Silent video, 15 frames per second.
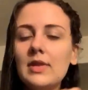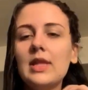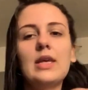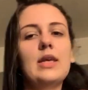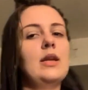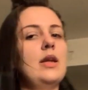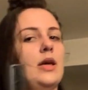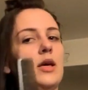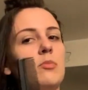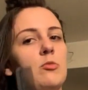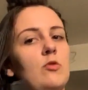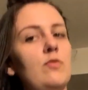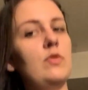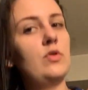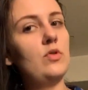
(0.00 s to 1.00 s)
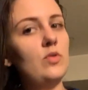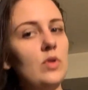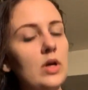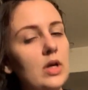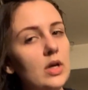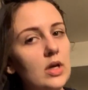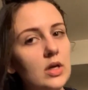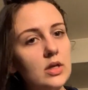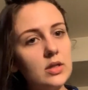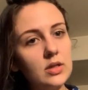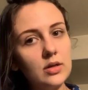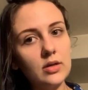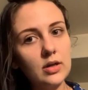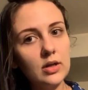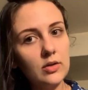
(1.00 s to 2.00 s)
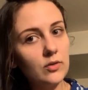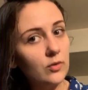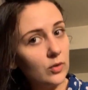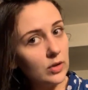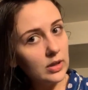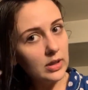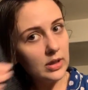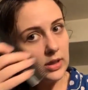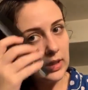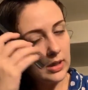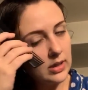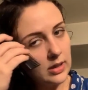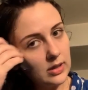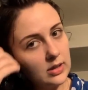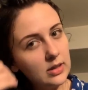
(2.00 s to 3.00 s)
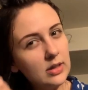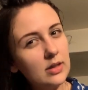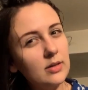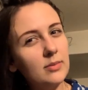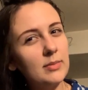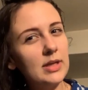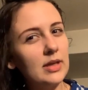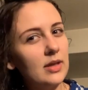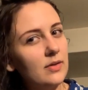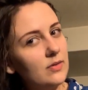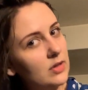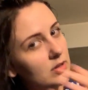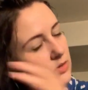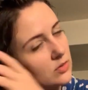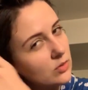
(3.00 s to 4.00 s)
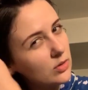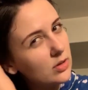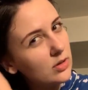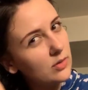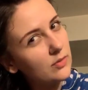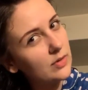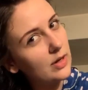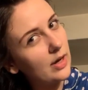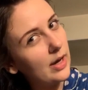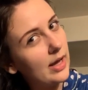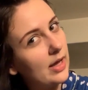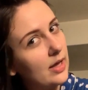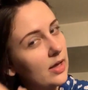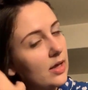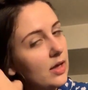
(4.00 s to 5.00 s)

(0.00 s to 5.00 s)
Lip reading: Then I moved to Southern California, and my life just sort of got